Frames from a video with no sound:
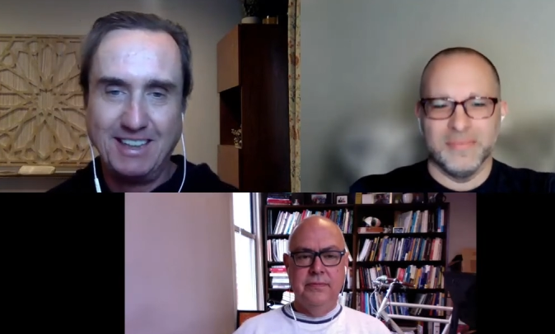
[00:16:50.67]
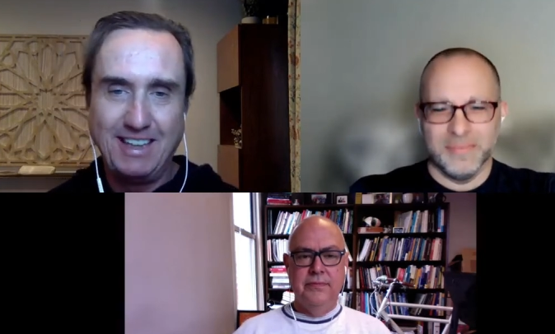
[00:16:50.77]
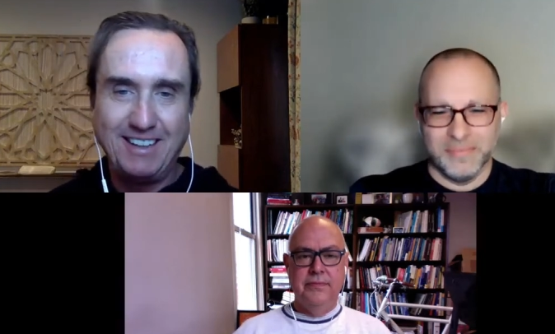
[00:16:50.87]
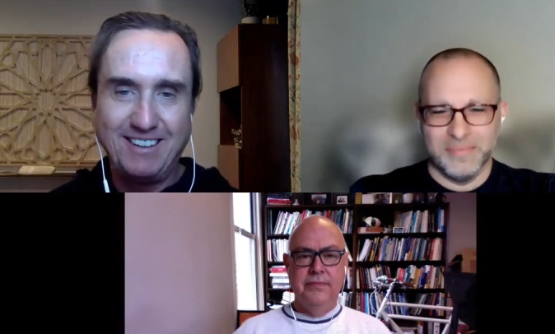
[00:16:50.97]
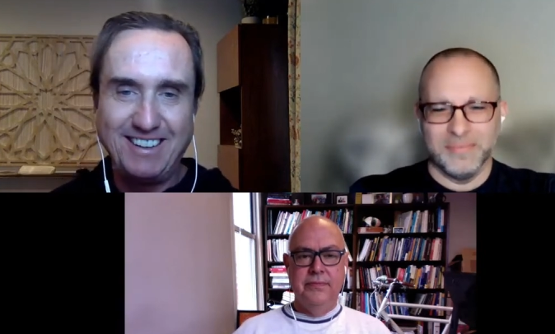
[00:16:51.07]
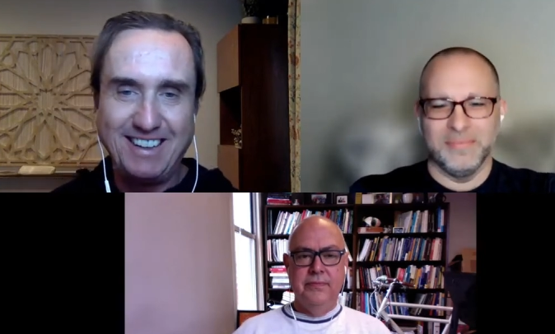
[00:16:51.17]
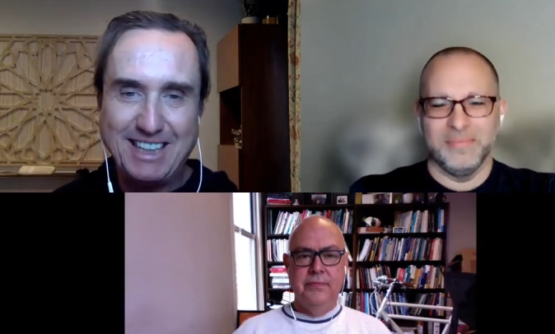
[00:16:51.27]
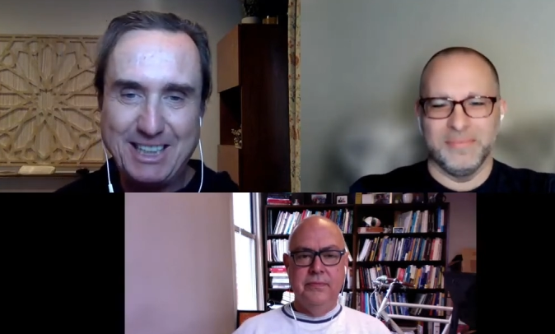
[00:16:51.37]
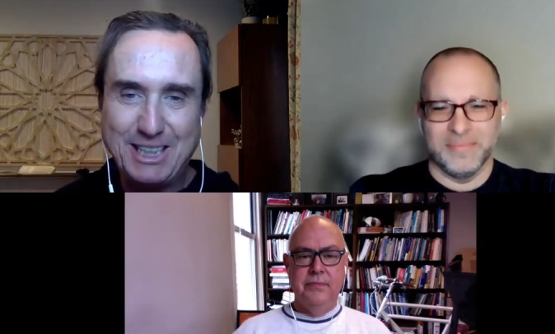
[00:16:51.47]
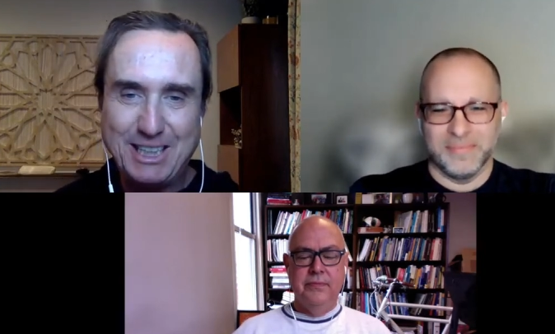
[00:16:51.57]
Speaker 1: you know it,
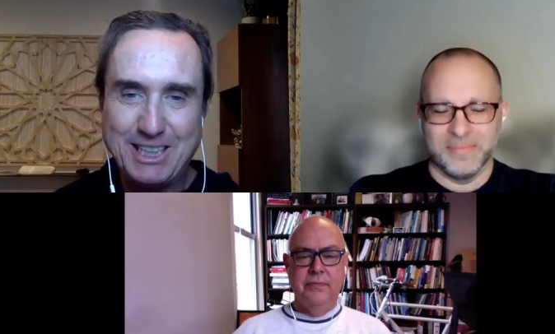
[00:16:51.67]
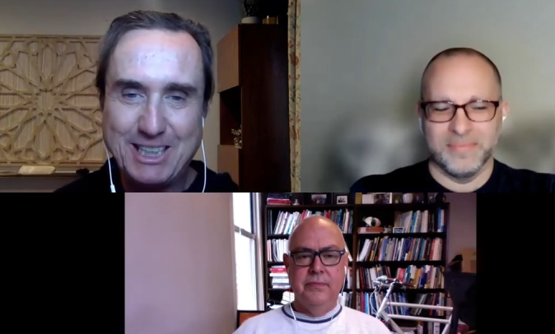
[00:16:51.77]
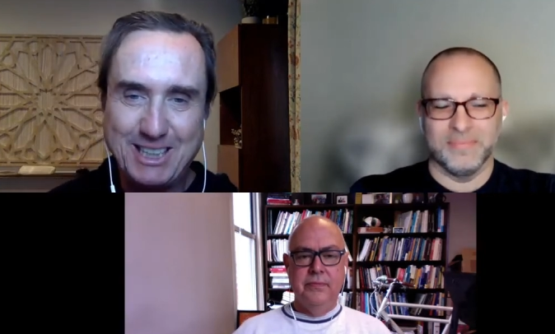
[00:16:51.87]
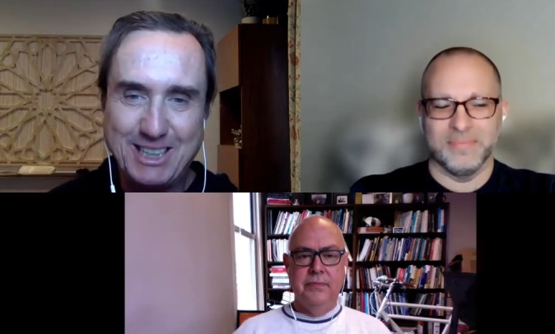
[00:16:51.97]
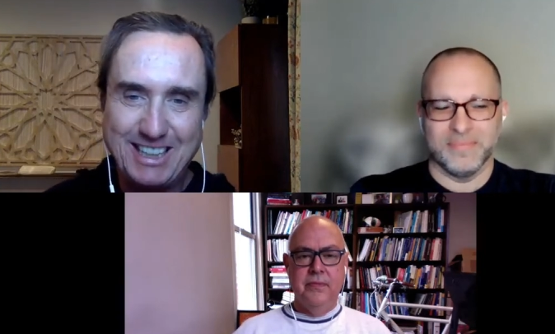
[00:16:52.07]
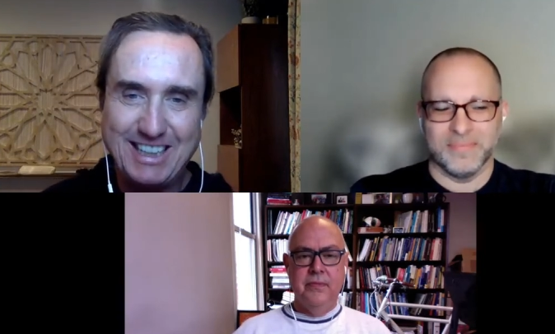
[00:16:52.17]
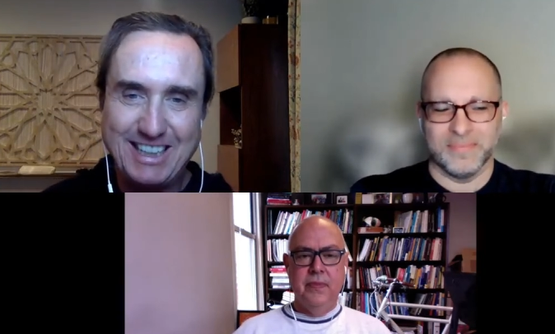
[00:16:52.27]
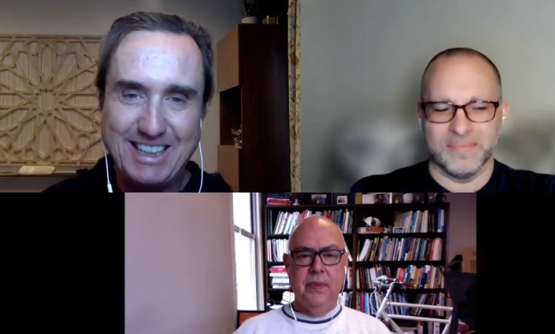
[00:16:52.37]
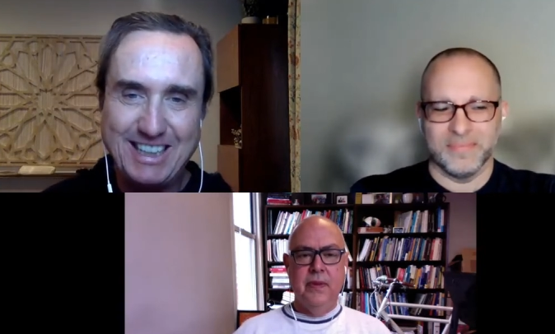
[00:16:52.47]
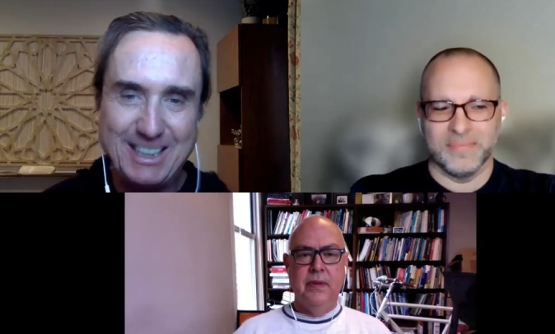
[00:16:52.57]
it just it,
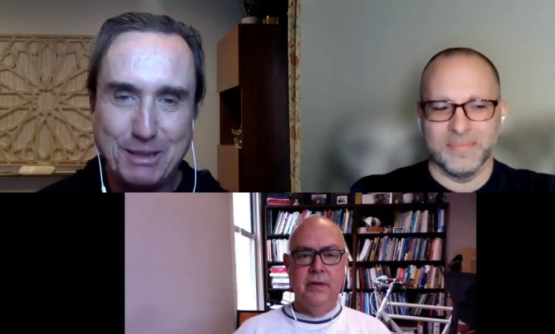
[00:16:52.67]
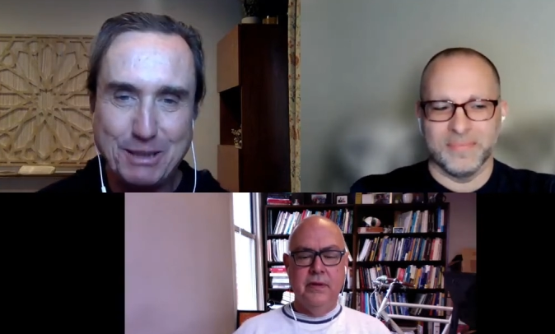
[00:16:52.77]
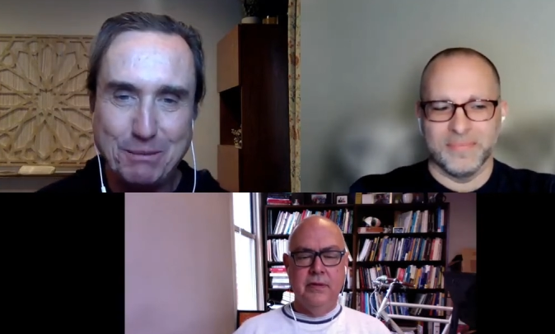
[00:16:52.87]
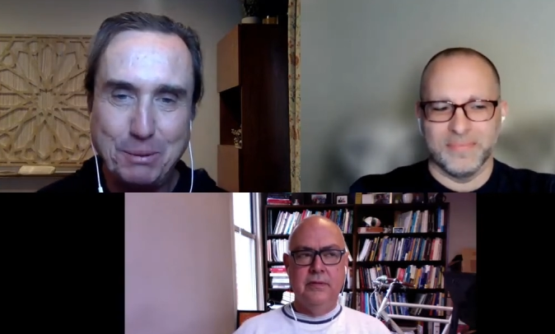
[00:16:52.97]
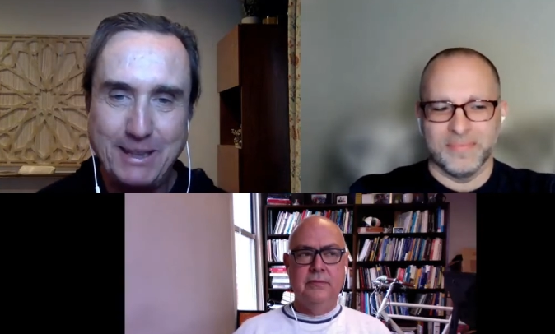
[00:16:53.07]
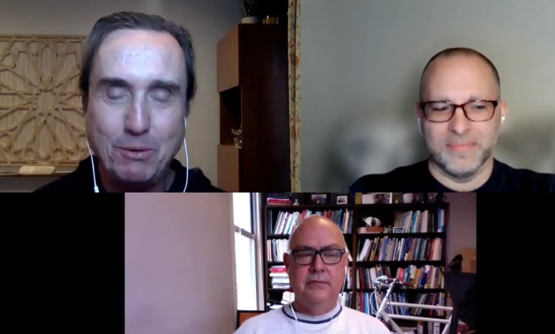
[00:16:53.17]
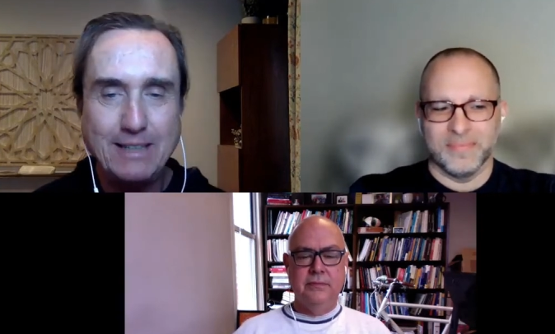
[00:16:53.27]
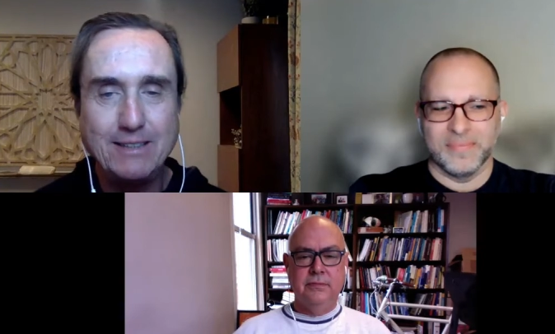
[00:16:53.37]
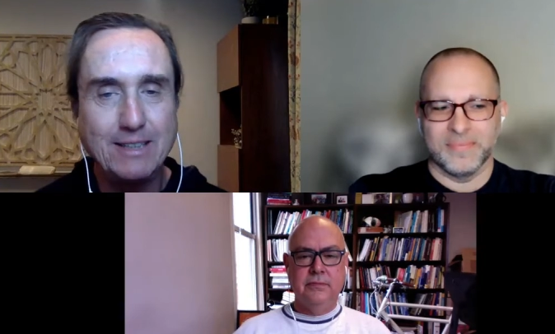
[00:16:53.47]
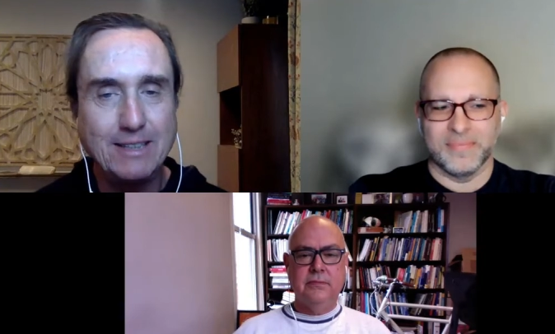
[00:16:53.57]
it's a complete
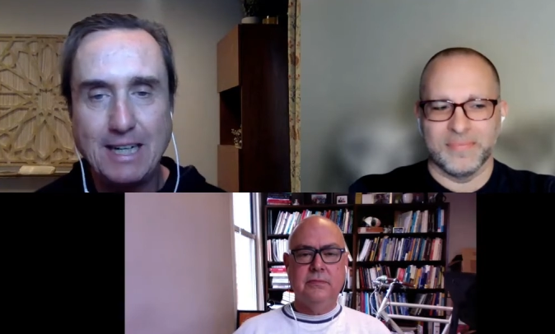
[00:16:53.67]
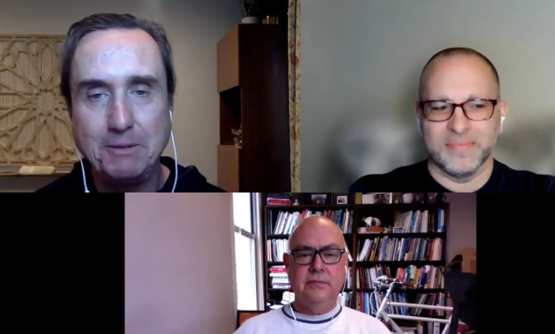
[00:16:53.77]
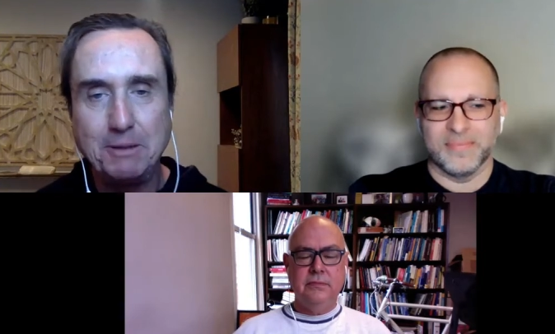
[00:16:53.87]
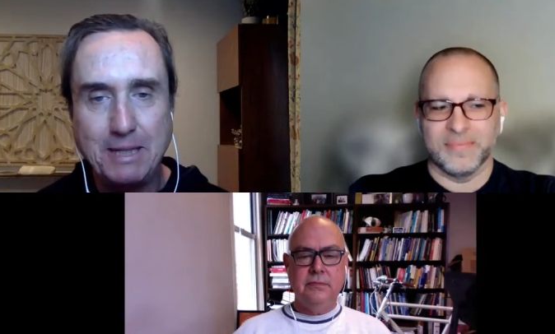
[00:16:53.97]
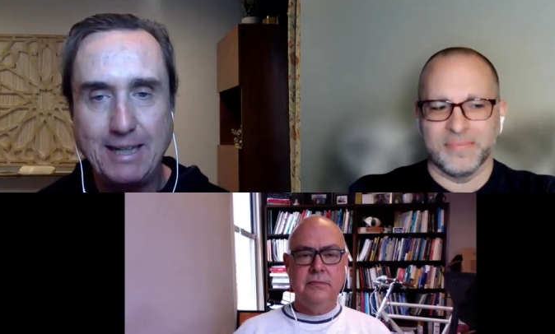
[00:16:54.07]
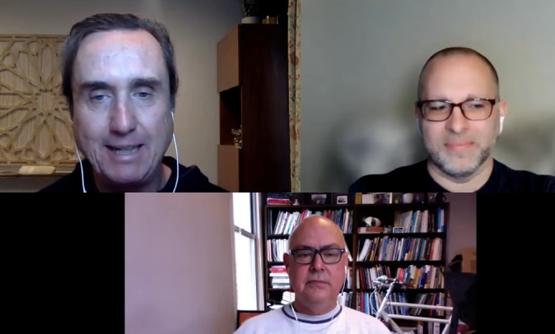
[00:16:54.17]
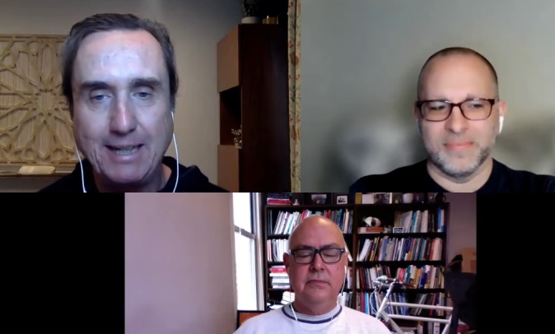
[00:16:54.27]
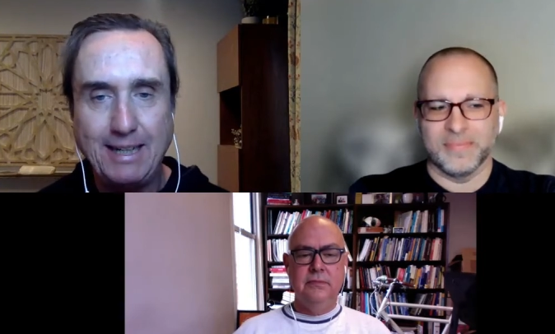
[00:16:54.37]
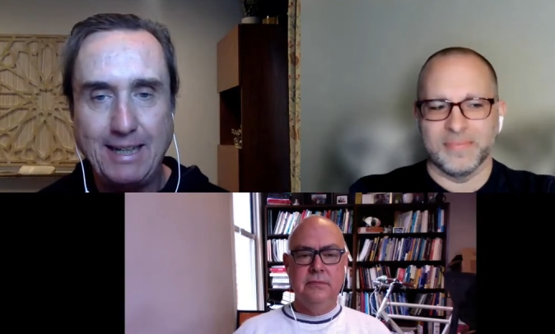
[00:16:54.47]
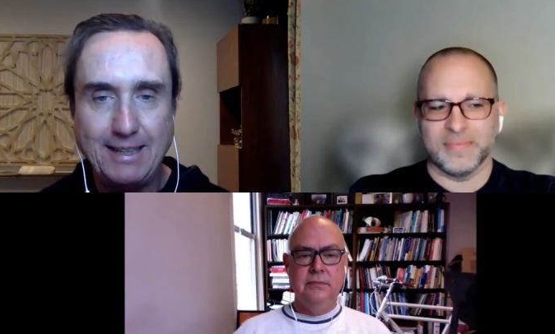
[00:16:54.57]
waste of time and
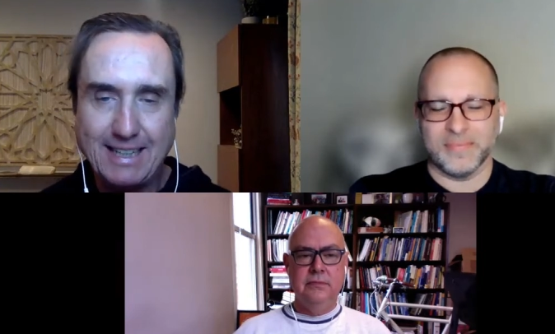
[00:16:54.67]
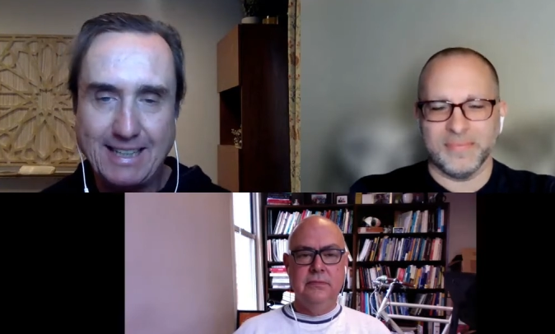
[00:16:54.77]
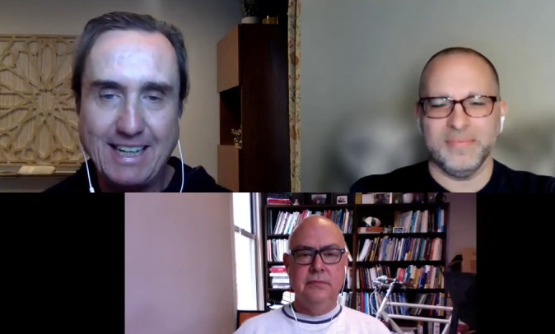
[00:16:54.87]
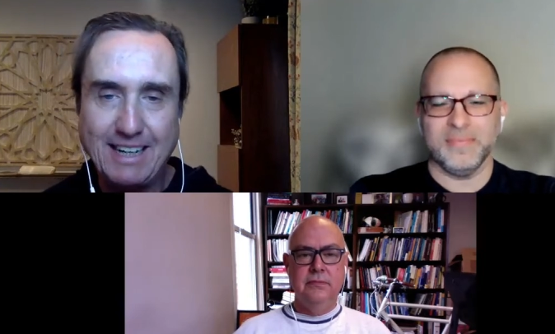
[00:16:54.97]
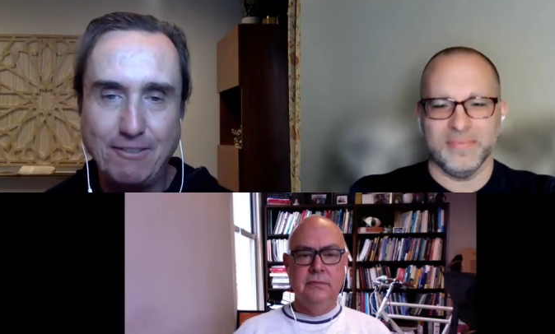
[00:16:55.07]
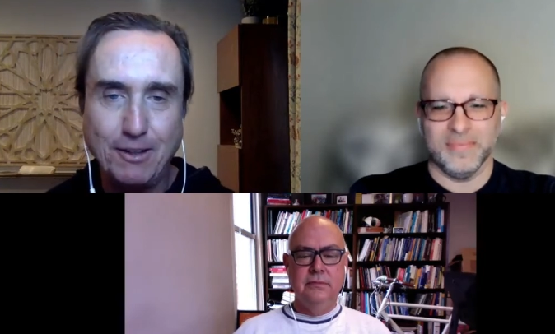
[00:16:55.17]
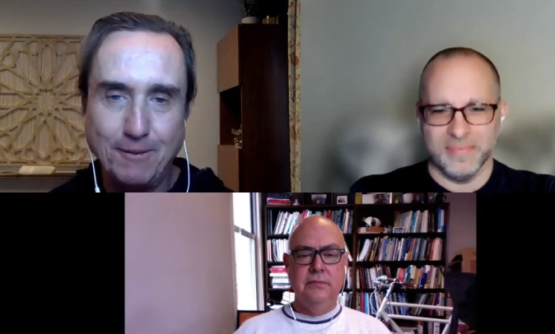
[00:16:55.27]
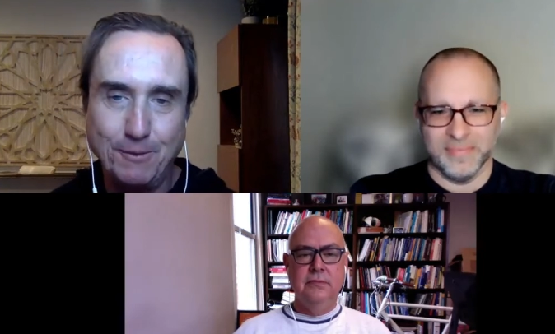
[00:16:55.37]
money and that can never